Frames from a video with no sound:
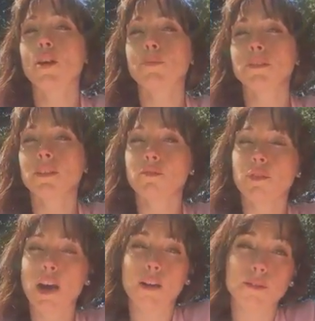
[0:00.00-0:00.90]
commonly
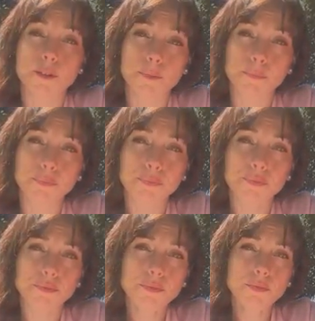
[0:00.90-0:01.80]
found
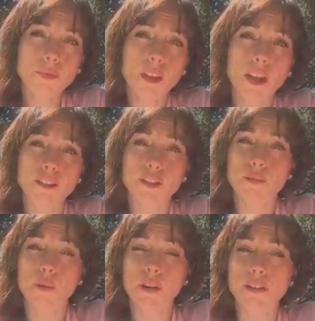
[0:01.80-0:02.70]
as
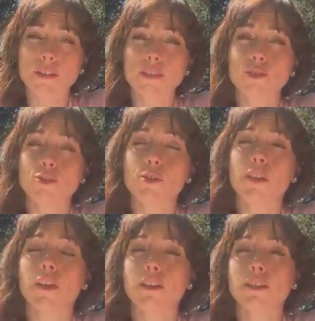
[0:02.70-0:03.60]
it was
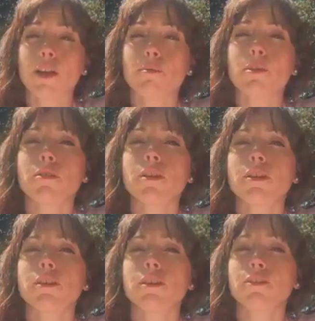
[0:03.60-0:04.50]
during that time
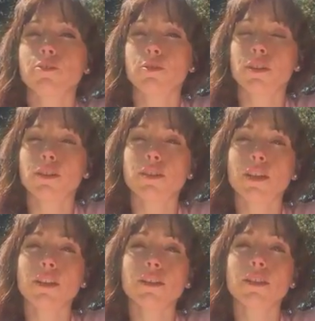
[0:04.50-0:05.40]
period in the United
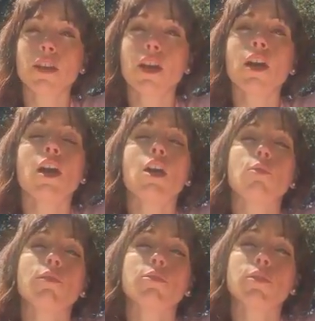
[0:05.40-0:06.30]
States.
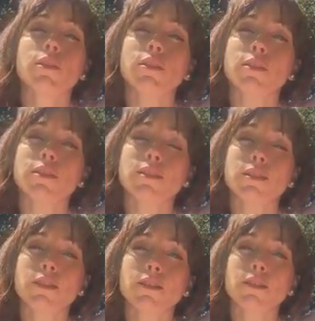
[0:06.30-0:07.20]
However, it is
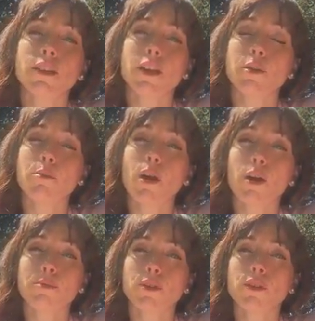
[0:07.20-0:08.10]
still a
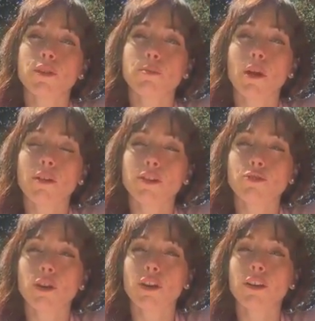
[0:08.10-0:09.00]
popular party
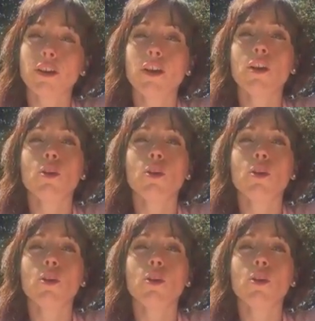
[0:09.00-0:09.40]
drug,